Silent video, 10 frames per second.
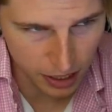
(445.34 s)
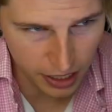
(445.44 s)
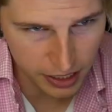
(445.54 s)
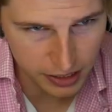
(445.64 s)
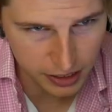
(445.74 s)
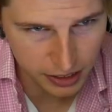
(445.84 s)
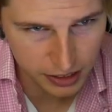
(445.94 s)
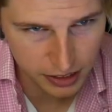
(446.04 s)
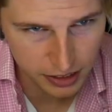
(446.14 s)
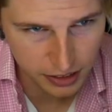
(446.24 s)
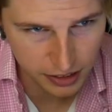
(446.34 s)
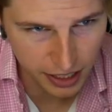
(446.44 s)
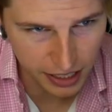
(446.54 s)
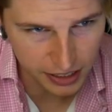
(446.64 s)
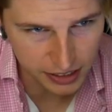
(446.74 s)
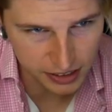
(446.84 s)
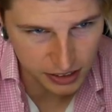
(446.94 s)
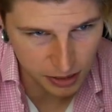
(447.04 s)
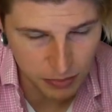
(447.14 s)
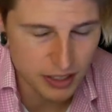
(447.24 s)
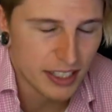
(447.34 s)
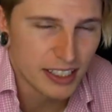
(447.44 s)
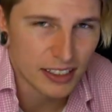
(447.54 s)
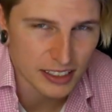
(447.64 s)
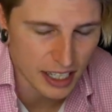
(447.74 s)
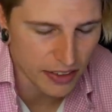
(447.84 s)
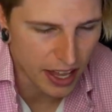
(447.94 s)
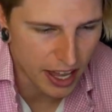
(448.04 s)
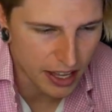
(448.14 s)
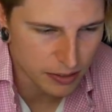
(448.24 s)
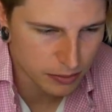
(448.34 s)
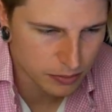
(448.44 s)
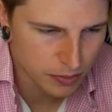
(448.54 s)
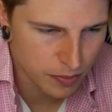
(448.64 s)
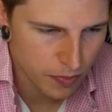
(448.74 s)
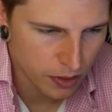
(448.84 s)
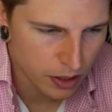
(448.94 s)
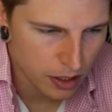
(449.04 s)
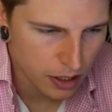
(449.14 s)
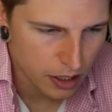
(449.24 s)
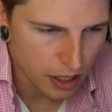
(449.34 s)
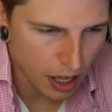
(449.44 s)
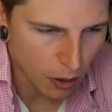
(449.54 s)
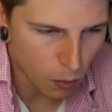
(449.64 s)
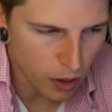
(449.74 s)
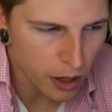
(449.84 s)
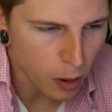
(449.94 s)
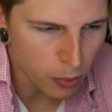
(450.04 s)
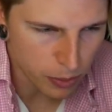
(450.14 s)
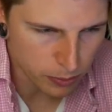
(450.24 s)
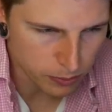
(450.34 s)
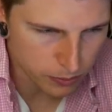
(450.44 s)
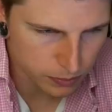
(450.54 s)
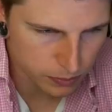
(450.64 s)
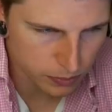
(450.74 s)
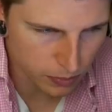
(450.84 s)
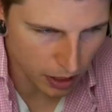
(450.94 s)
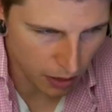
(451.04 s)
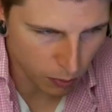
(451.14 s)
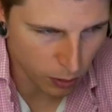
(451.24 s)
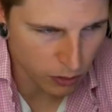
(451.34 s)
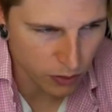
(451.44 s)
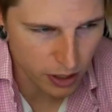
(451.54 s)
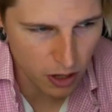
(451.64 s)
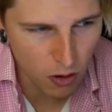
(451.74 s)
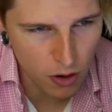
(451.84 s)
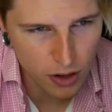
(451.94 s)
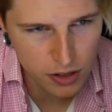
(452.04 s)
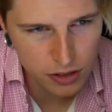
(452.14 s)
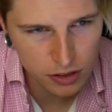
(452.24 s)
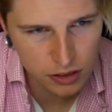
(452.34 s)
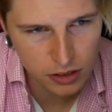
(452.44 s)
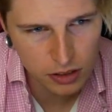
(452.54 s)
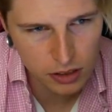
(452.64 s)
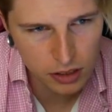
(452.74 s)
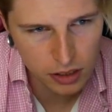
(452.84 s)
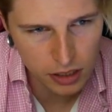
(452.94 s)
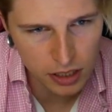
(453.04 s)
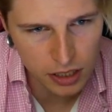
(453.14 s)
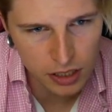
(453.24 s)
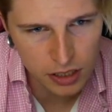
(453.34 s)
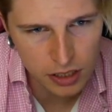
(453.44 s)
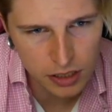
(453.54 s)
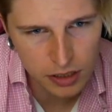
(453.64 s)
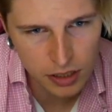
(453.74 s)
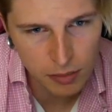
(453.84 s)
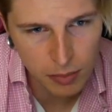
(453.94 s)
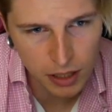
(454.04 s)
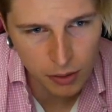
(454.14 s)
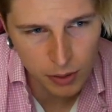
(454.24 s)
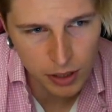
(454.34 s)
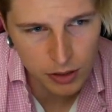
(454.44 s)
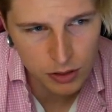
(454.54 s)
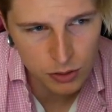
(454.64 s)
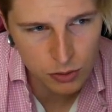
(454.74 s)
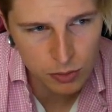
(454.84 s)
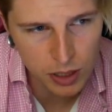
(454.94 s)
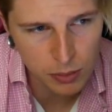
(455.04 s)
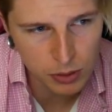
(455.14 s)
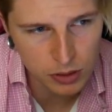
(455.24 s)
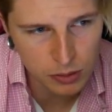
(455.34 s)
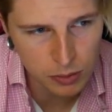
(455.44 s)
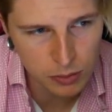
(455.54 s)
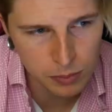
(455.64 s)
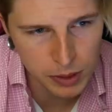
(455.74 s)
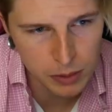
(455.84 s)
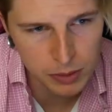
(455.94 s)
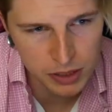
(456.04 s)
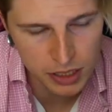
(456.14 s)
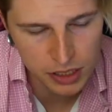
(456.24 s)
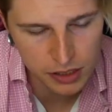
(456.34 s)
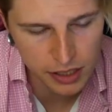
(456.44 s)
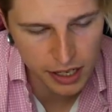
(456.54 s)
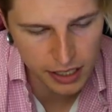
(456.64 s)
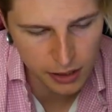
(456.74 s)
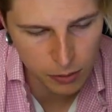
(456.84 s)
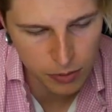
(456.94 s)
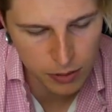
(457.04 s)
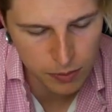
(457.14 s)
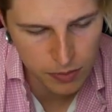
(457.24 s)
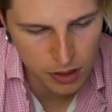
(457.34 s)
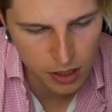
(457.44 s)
And that is something that's outside the hat. I want to help them. I've worked very hard in my career to be able to be in a position that I can help them,